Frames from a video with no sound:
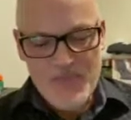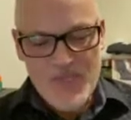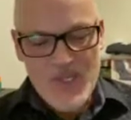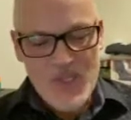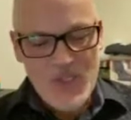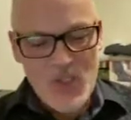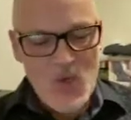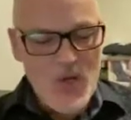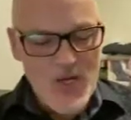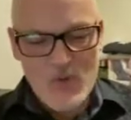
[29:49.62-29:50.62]
And
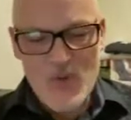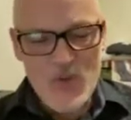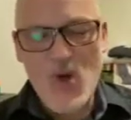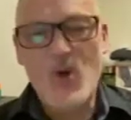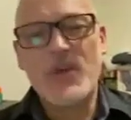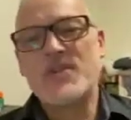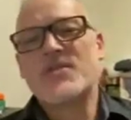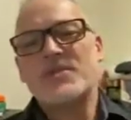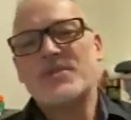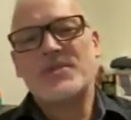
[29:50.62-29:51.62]
lo, I am with you
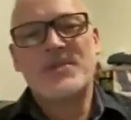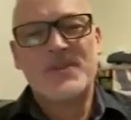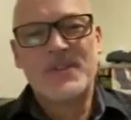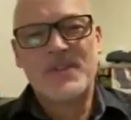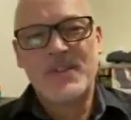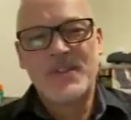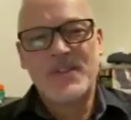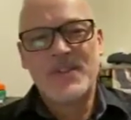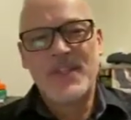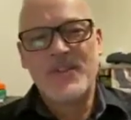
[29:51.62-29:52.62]
always,
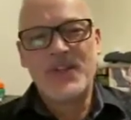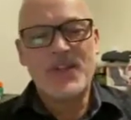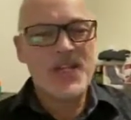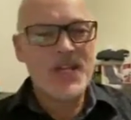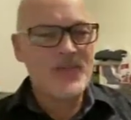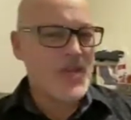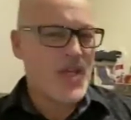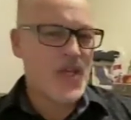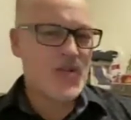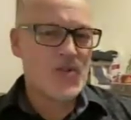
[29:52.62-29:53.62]
even to the end of the
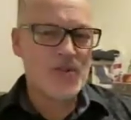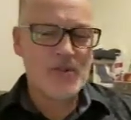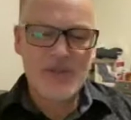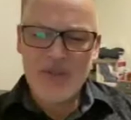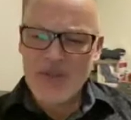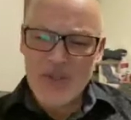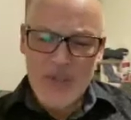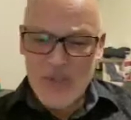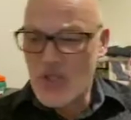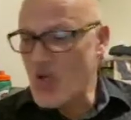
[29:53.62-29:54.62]
age.
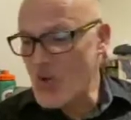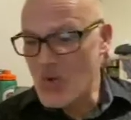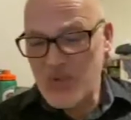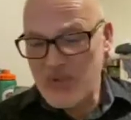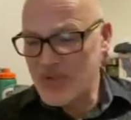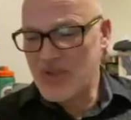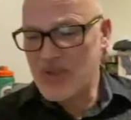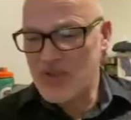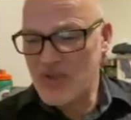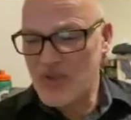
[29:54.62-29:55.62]
And lo,
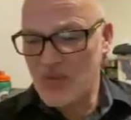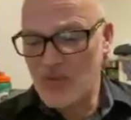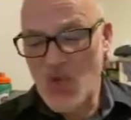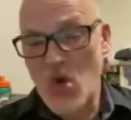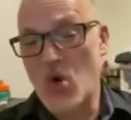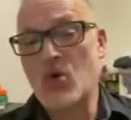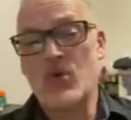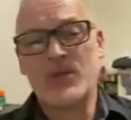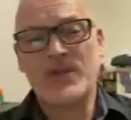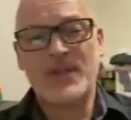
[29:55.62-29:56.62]
and
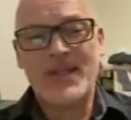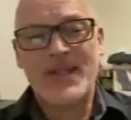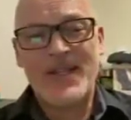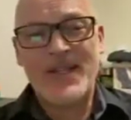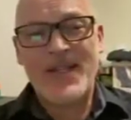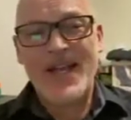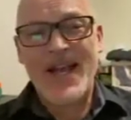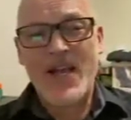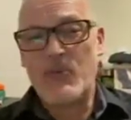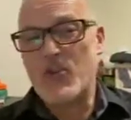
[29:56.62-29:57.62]
behold, I
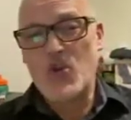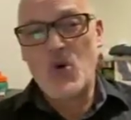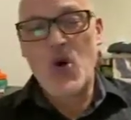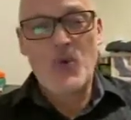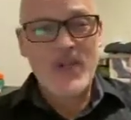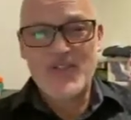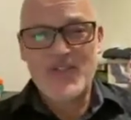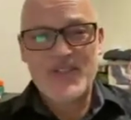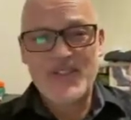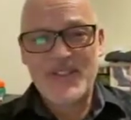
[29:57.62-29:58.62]
am with you
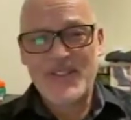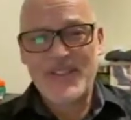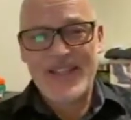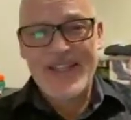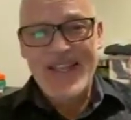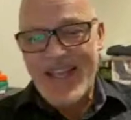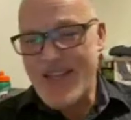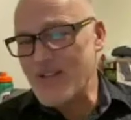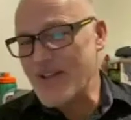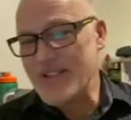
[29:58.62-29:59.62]
always,
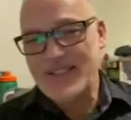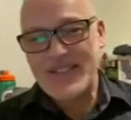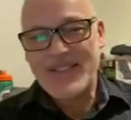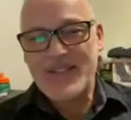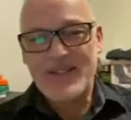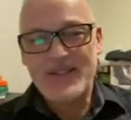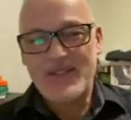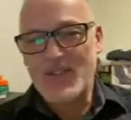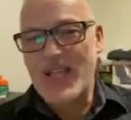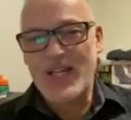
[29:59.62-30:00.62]
even
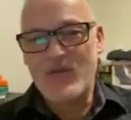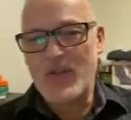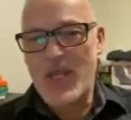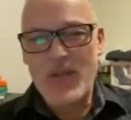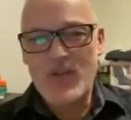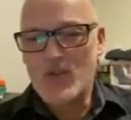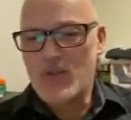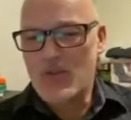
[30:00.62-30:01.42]
to the end of the age.